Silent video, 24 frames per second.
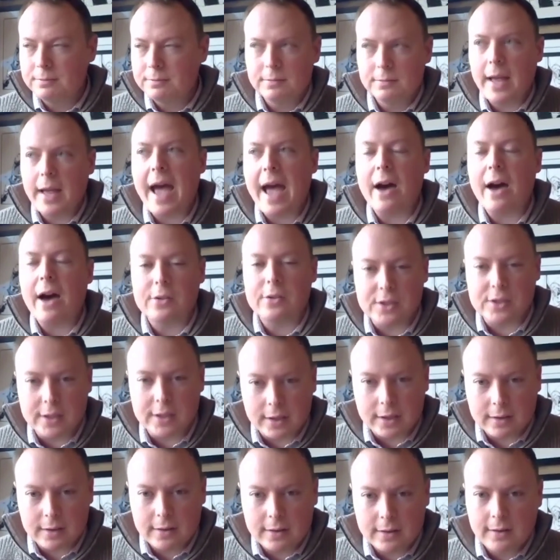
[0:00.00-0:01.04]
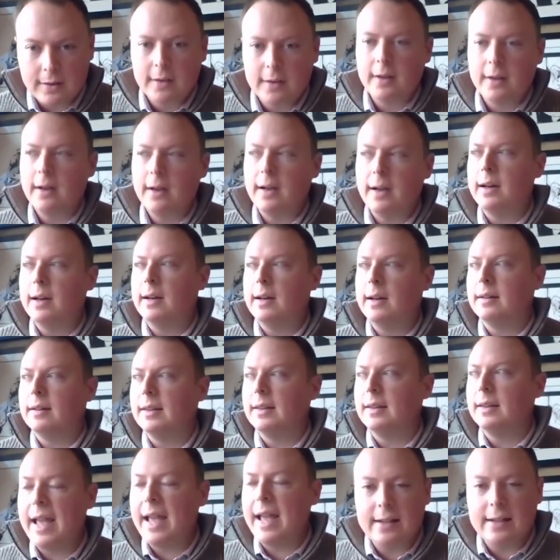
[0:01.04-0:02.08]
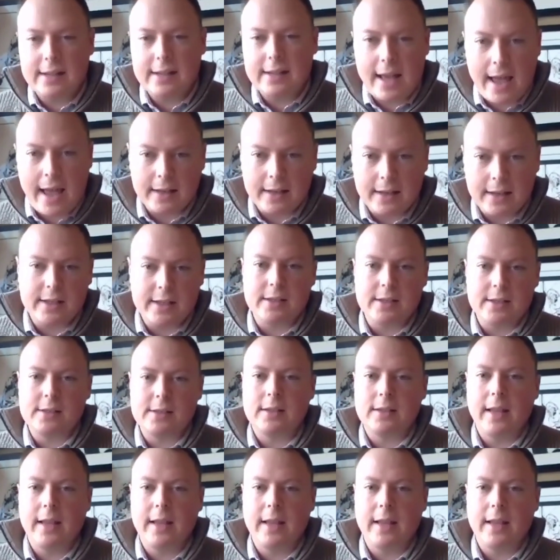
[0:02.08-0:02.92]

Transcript: housing, land access,